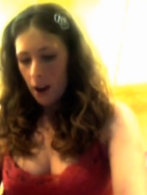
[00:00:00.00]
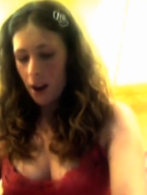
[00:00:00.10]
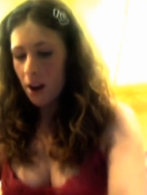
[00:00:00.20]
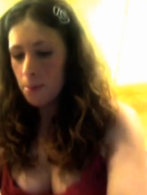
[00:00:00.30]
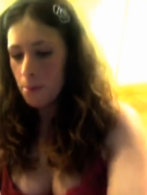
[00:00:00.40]

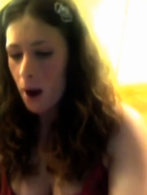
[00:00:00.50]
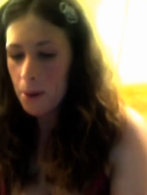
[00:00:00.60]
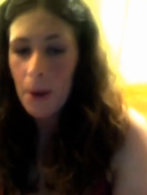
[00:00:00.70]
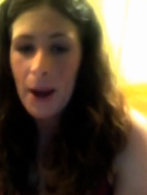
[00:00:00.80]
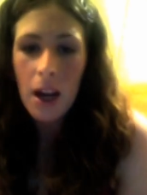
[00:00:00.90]
Um,
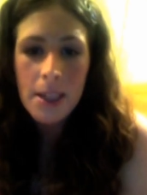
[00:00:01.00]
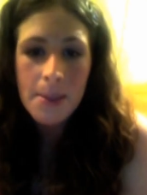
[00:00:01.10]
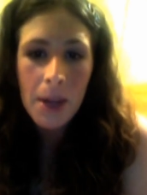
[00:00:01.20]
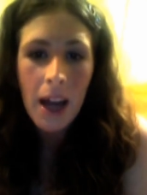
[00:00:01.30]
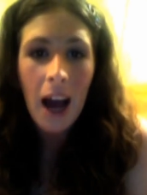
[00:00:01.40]
on my
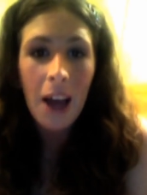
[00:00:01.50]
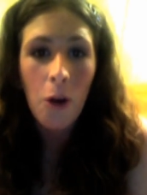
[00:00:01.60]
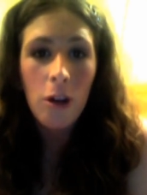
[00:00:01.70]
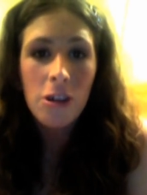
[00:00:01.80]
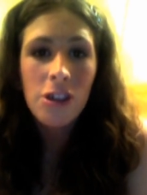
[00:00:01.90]
husband, I
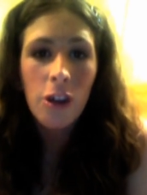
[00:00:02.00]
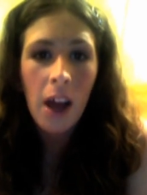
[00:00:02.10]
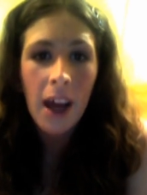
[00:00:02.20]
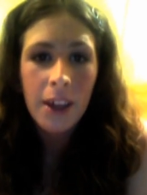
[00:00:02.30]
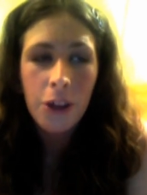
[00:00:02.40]
also
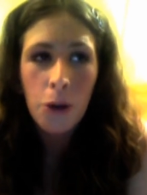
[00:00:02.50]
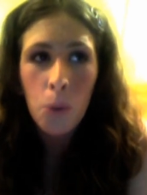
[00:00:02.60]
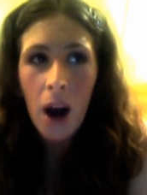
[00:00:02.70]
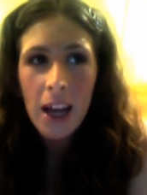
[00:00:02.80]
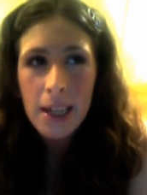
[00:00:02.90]
like the
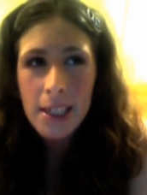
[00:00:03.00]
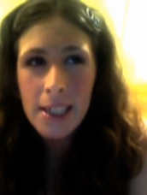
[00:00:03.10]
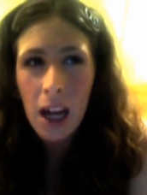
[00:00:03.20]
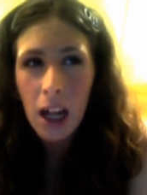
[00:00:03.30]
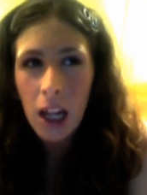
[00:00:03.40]

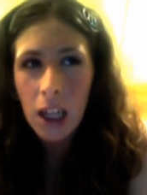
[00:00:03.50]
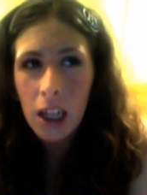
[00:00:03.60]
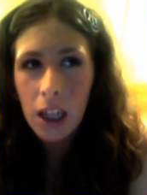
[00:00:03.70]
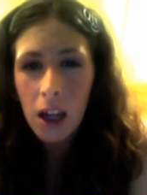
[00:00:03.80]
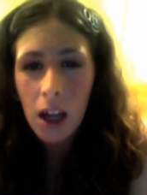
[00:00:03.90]

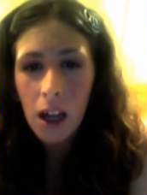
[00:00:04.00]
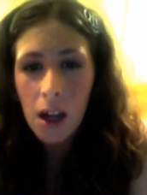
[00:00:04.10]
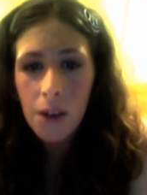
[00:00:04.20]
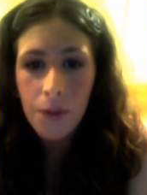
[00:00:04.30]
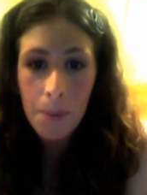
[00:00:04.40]
YSL
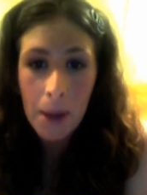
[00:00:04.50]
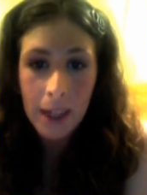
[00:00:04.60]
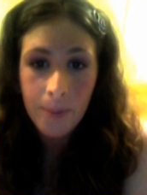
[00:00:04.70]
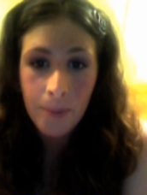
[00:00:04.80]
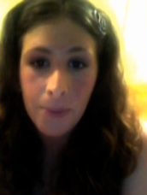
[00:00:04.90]
uh, for
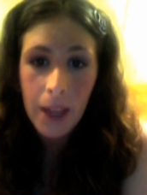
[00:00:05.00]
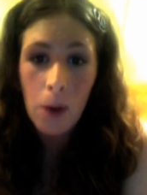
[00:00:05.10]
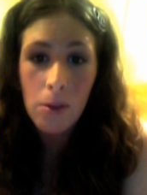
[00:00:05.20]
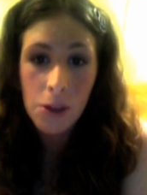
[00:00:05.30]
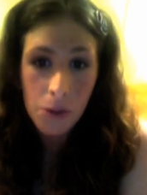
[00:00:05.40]
men.
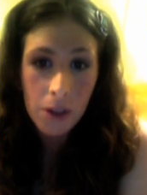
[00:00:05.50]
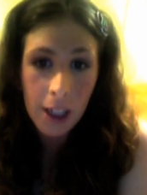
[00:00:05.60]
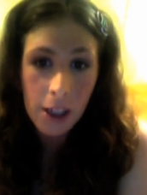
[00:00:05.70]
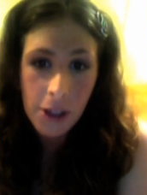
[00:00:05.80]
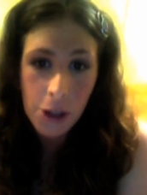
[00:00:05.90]
That one's really
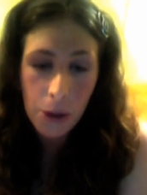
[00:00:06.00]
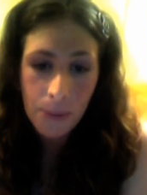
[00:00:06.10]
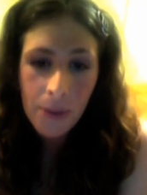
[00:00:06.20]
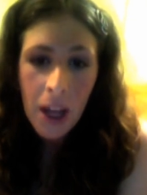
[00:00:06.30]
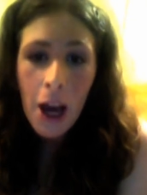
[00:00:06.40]
good too.
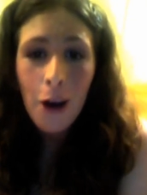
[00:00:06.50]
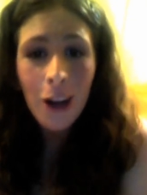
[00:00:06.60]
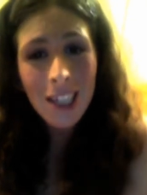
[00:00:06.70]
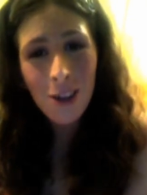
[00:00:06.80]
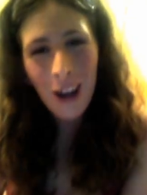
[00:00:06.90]

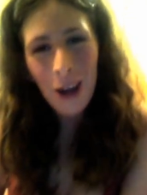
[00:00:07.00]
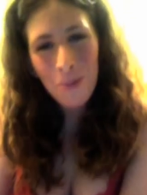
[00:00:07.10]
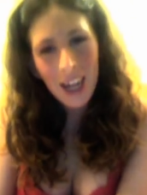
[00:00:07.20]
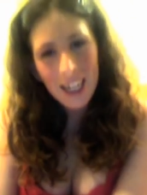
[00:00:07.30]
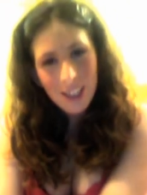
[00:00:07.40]
Okay, so I
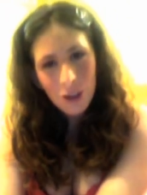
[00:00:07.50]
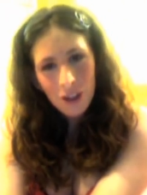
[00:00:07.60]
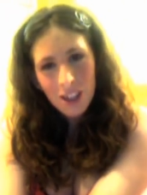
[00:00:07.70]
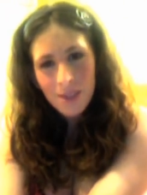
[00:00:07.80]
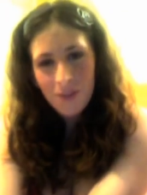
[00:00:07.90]
hope you guys
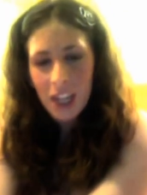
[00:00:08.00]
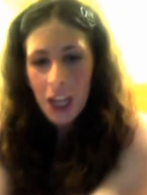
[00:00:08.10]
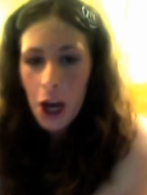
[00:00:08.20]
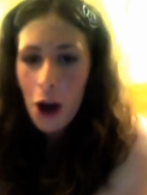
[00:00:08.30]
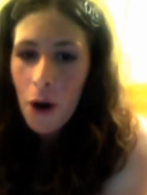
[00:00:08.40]
enjoyed this
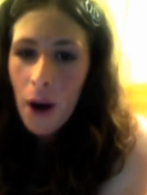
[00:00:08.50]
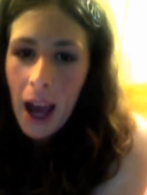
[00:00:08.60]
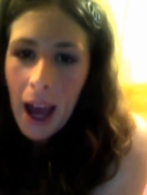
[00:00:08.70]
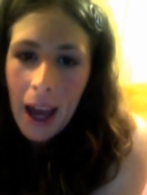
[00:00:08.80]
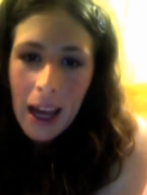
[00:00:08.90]
video,
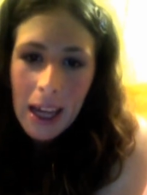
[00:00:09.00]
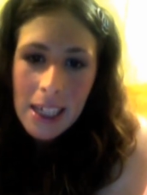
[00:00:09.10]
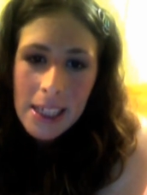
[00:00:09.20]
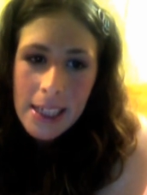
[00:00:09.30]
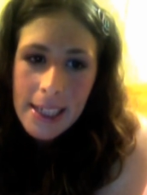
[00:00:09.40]

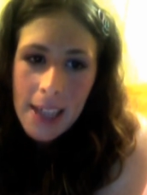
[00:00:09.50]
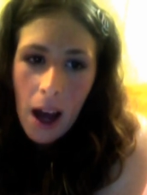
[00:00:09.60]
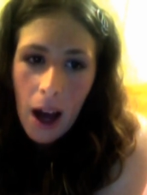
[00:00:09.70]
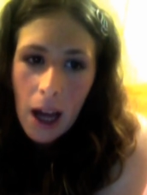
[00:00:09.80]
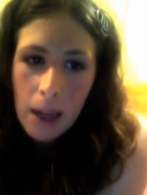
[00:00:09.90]
and
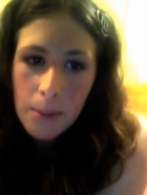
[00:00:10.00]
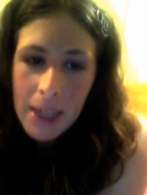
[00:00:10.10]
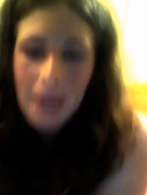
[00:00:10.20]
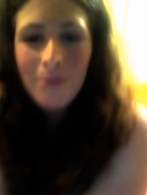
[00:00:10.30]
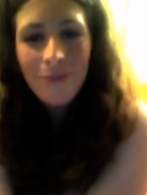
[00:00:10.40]
um,
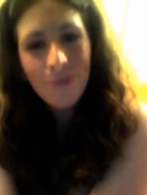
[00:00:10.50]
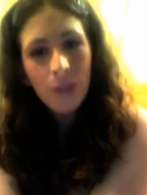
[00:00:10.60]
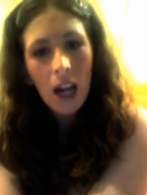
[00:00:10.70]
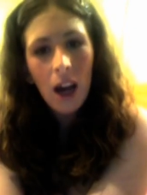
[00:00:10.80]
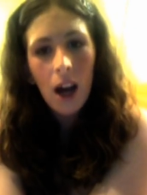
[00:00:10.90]
yeah,
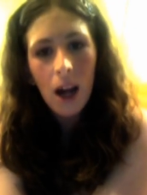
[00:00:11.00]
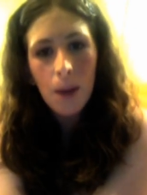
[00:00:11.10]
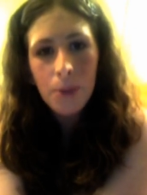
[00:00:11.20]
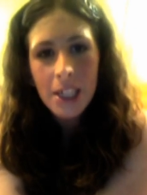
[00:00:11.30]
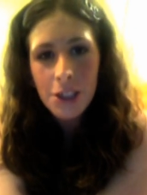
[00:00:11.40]
uh,
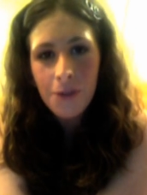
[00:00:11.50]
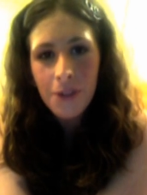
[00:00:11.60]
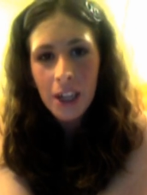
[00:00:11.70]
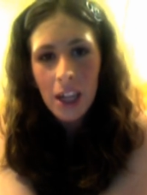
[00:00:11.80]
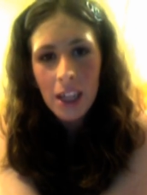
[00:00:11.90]
please don't
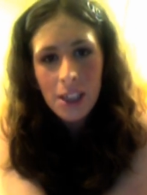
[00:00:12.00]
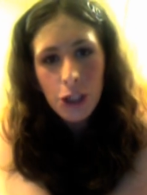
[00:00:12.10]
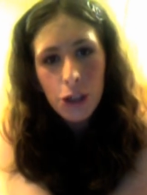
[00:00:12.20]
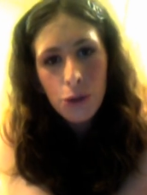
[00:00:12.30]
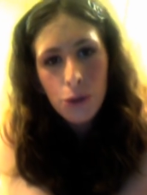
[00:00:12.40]
forget
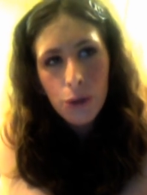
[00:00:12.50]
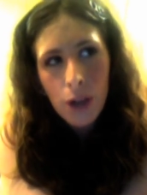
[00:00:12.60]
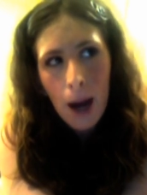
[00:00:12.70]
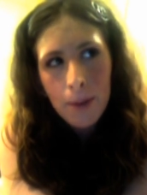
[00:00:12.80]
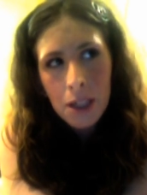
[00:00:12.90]
to
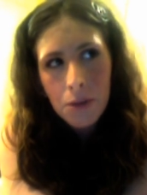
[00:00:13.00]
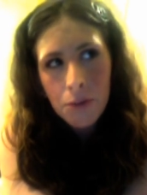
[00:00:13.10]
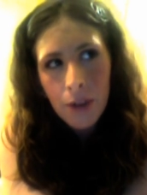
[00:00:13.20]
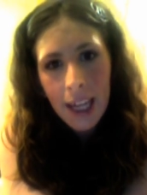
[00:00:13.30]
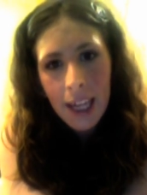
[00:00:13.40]
comment